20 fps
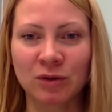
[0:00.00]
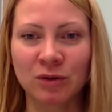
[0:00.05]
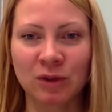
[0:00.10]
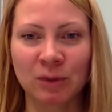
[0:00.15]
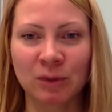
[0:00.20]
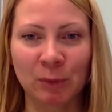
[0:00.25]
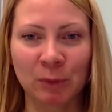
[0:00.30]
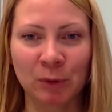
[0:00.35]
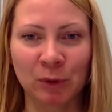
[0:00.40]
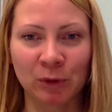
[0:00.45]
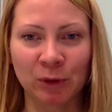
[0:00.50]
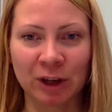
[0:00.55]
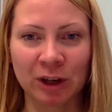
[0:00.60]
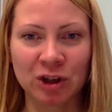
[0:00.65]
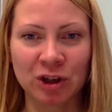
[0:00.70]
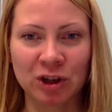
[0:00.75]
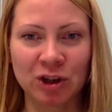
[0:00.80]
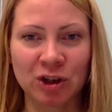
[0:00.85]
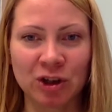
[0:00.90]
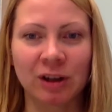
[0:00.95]

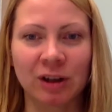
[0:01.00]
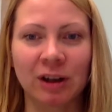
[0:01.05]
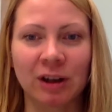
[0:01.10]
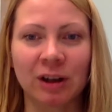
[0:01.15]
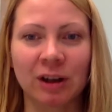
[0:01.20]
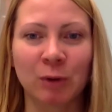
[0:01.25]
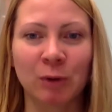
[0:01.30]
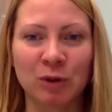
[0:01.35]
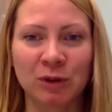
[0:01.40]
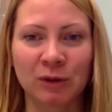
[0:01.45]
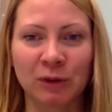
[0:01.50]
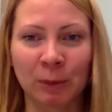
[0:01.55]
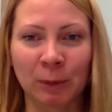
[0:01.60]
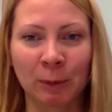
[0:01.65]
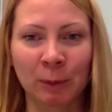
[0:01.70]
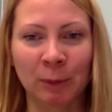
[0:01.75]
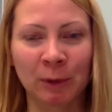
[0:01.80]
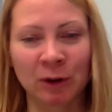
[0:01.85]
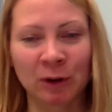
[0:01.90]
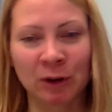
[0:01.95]
population, and most of the
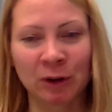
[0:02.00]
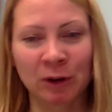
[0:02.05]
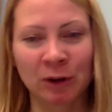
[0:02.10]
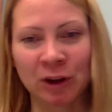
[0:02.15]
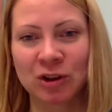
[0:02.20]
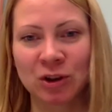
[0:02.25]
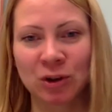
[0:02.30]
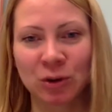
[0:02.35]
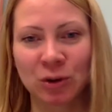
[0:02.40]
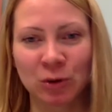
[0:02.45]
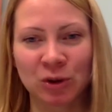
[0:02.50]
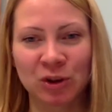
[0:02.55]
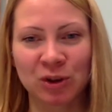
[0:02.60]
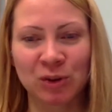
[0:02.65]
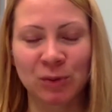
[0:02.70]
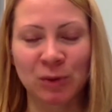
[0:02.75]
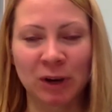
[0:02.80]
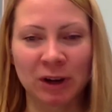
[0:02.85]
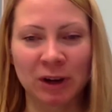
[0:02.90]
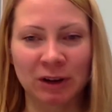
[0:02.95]
population stores
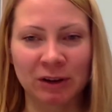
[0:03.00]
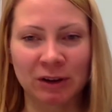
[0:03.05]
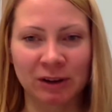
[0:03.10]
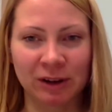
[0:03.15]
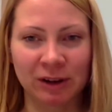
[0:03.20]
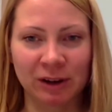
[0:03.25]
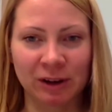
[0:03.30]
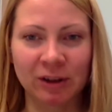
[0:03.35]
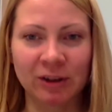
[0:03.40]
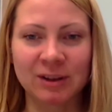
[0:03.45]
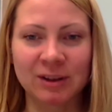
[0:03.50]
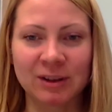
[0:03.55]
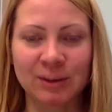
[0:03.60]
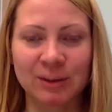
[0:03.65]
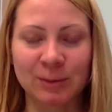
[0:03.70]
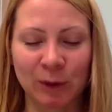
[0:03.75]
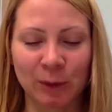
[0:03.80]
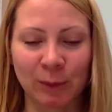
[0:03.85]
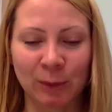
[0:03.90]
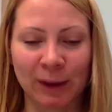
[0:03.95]
money there. It's
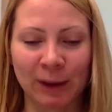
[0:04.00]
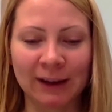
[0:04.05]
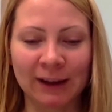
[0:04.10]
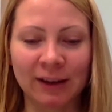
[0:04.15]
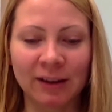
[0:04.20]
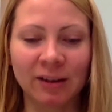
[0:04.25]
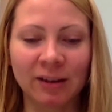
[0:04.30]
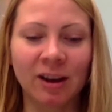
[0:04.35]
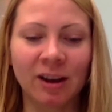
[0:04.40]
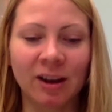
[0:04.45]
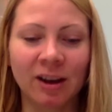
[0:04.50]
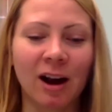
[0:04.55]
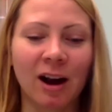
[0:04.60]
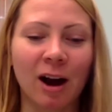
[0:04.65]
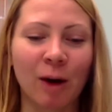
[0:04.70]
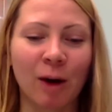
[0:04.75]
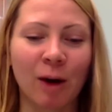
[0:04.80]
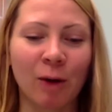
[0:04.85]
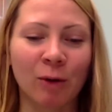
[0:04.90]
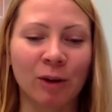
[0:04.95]
Sberbank,
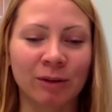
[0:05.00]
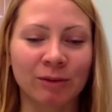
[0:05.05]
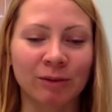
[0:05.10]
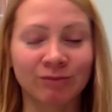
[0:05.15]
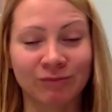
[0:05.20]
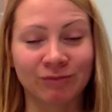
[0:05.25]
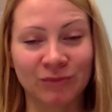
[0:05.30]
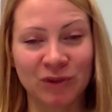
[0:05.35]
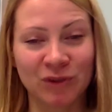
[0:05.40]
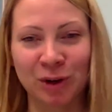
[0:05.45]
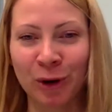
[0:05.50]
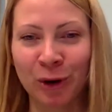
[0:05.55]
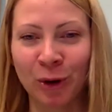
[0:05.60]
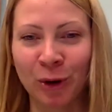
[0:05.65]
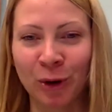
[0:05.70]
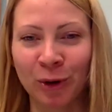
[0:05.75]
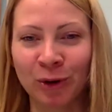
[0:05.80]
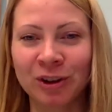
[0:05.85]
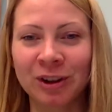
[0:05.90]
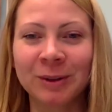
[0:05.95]
our
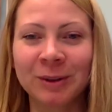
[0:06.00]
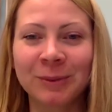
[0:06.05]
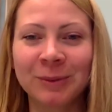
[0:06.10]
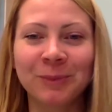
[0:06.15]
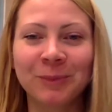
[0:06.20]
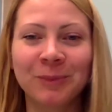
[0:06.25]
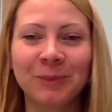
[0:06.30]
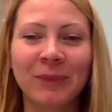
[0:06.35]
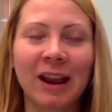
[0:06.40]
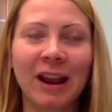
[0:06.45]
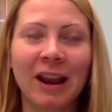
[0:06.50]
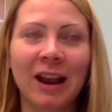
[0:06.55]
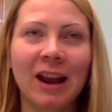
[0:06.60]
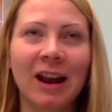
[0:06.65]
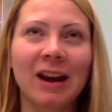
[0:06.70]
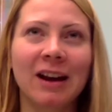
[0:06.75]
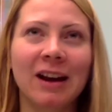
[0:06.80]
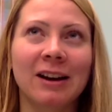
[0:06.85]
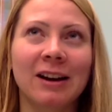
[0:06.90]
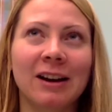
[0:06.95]
shareholder.
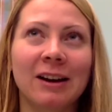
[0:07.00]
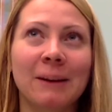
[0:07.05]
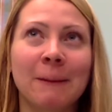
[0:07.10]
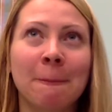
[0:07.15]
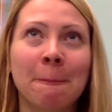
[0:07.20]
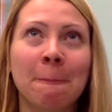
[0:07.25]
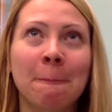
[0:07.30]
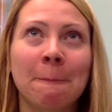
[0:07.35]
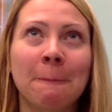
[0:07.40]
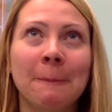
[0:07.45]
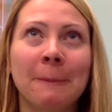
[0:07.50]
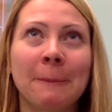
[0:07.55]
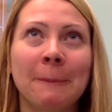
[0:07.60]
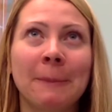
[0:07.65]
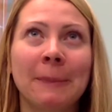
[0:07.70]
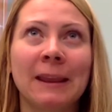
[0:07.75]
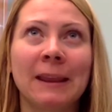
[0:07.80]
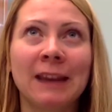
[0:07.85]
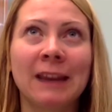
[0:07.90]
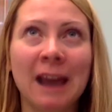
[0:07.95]

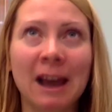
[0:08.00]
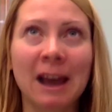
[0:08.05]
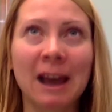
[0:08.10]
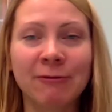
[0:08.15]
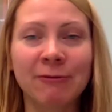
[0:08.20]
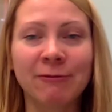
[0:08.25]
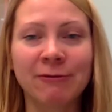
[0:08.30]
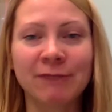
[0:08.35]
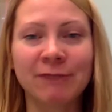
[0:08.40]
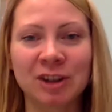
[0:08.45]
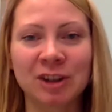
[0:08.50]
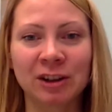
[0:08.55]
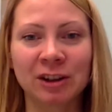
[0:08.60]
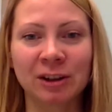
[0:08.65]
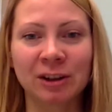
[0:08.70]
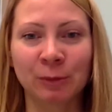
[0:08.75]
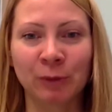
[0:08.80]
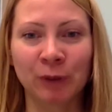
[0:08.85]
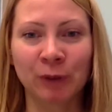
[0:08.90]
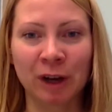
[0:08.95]
They have physical
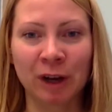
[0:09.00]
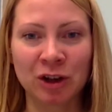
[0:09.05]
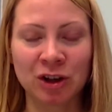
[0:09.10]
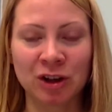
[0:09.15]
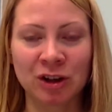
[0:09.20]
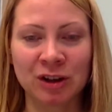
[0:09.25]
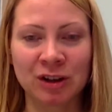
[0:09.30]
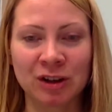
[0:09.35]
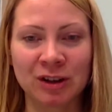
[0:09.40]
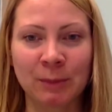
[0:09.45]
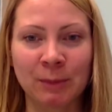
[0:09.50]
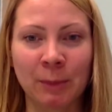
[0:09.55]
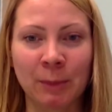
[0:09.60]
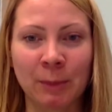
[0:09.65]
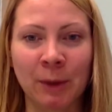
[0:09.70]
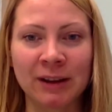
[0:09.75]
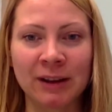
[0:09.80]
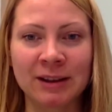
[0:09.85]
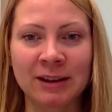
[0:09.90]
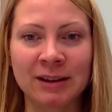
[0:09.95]
branches,
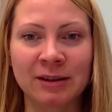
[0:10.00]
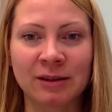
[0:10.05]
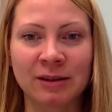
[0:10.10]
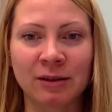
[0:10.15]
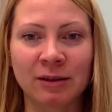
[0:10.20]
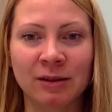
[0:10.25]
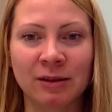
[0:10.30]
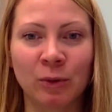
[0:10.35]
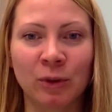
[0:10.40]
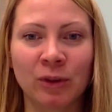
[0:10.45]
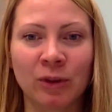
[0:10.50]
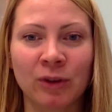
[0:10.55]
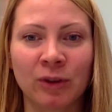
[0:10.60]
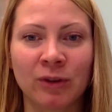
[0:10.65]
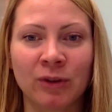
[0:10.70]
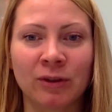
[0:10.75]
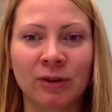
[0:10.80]
but with